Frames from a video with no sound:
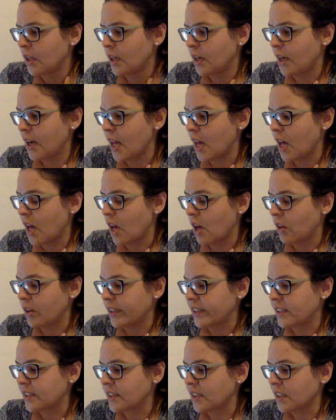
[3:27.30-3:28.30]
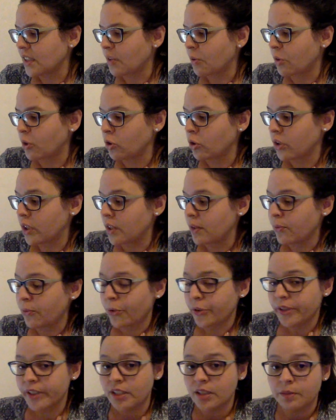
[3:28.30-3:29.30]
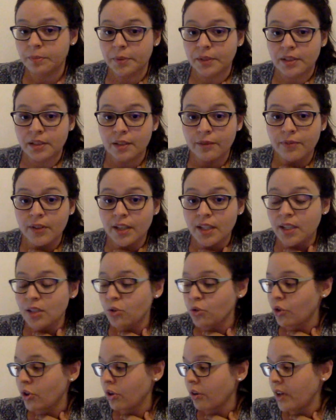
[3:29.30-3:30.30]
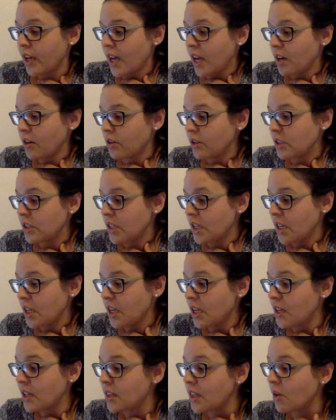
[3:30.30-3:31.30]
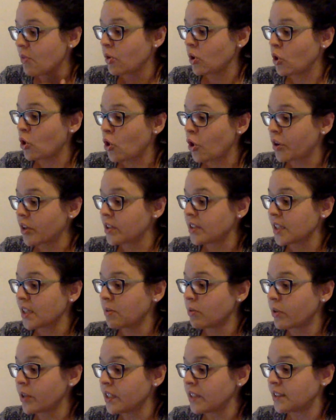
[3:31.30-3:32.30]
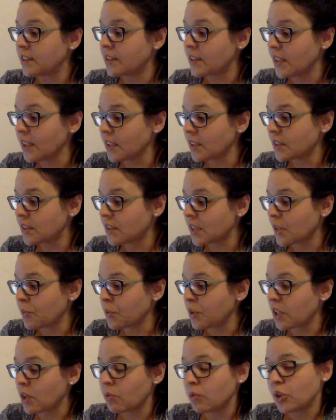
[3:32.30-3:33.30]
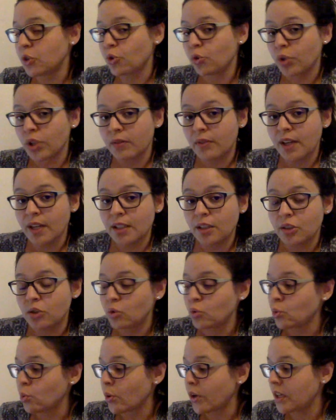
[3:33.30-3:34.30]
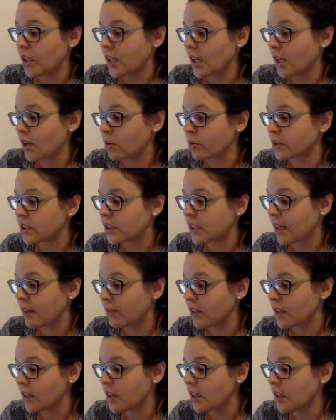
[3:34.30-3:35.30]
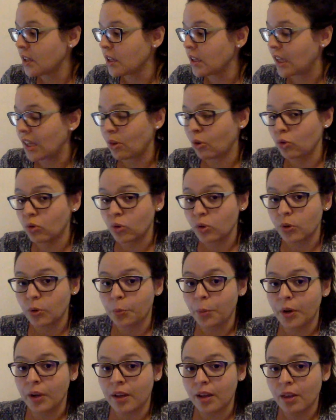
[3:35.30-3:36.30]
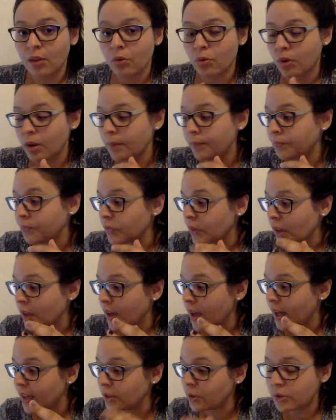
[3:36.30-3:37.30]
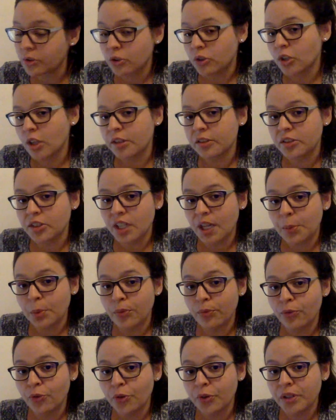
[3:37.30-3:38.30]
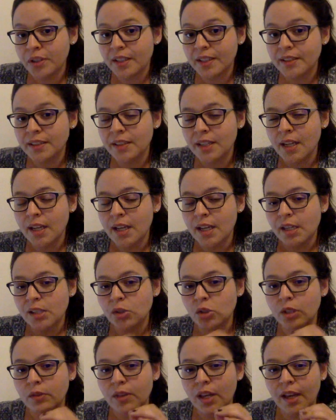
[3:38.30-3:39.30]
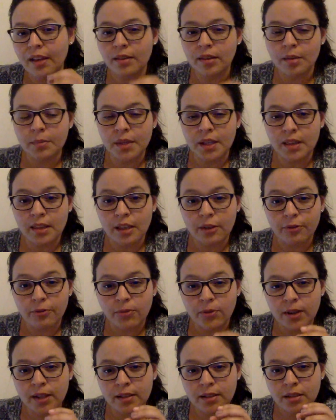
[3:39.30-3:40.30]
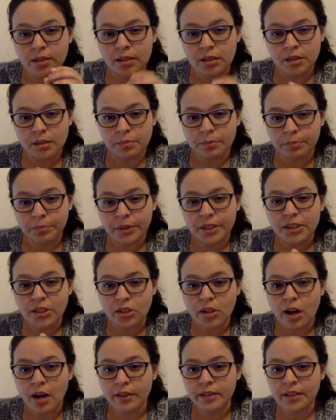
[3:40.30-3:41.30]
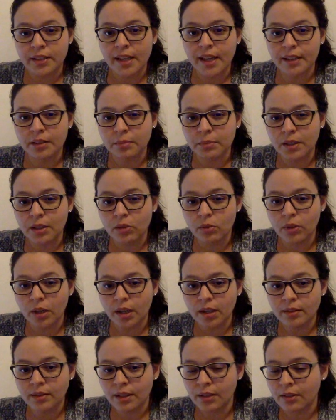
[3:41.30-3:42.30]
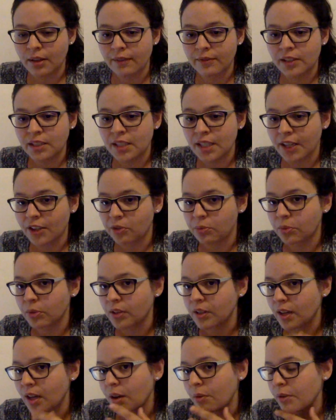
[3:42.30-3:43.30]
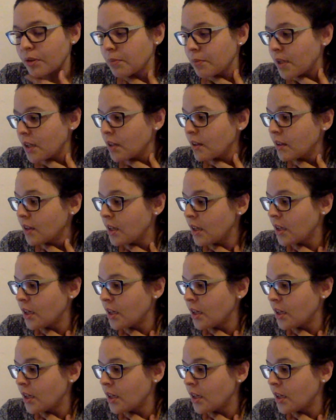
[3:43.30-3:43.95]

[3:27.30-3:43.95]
Now, let's say that we're looking for the specific internal energy. Then we go to table A6, and we can retrieve it, 2807 kilojoules per kilogram. I used another table for this, so if you have something different, just please contact me, okay? Because I don't have the textbook now with me.